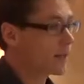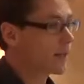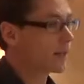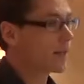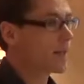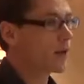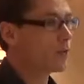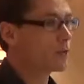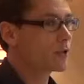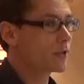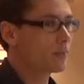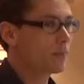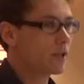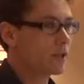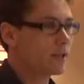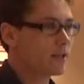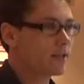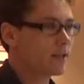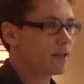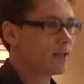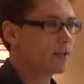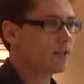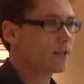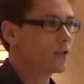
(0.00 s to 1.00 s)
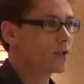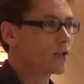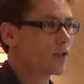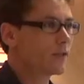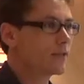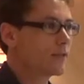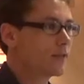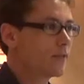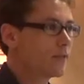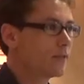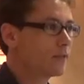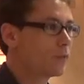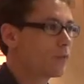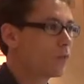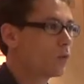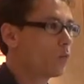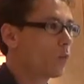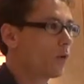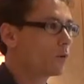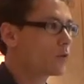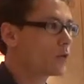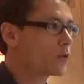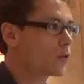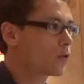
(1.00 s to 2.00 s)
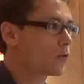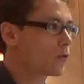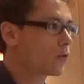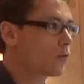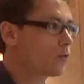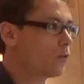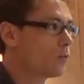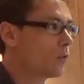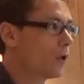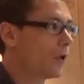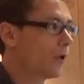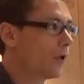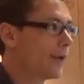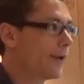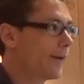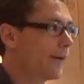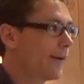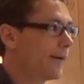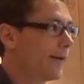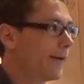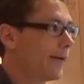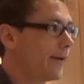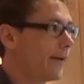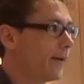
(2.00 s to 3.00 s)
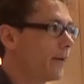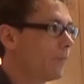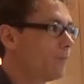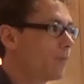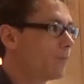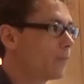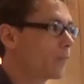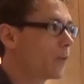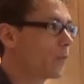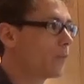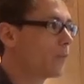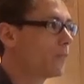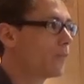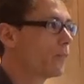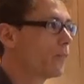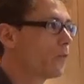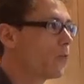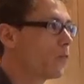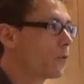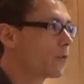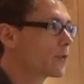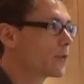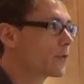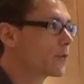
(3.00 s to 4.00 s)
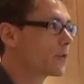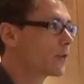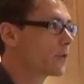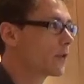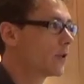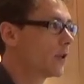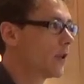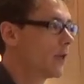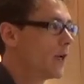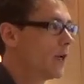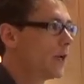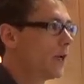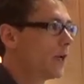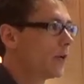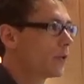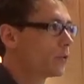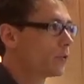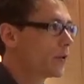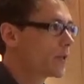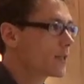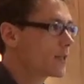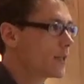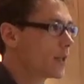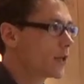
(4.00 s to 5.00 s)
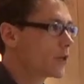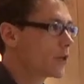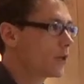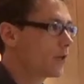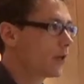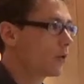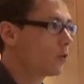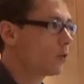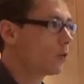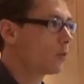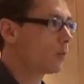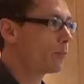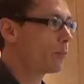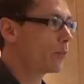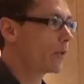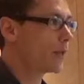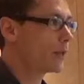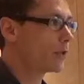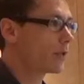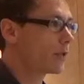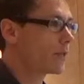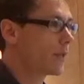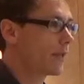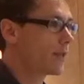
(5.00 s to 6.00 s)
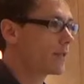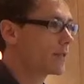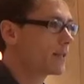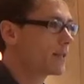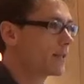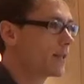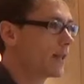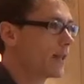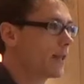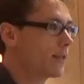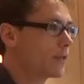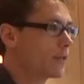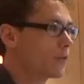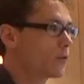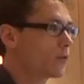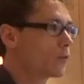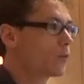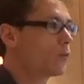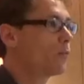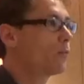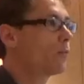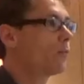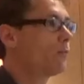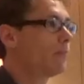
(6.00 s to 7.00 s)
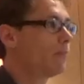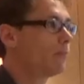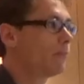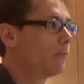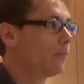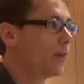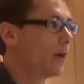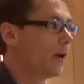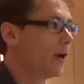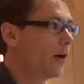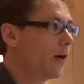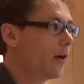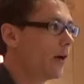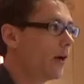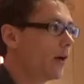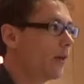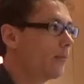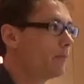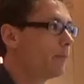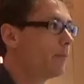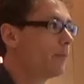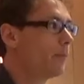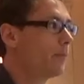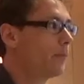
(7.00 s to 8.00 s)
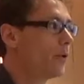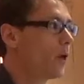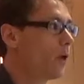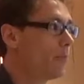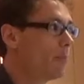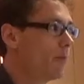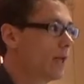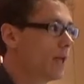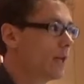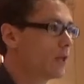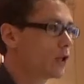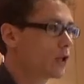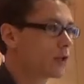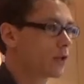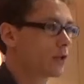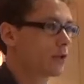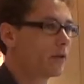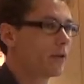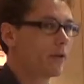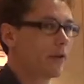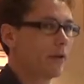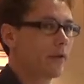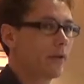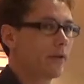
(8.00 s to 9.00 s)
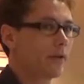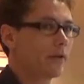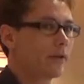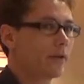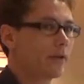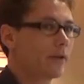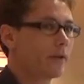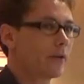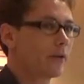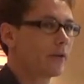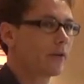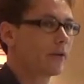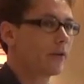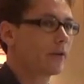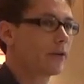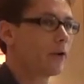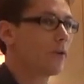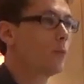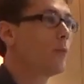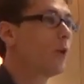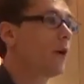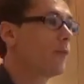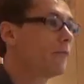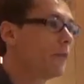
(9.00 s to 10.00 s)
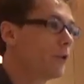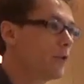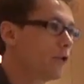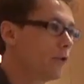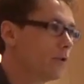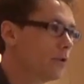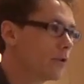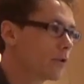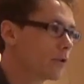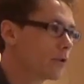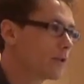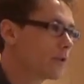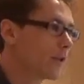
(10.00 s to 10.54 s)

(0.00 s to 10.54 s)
and Accountability Initiative wants to force transnational corporations and states to publish the revenues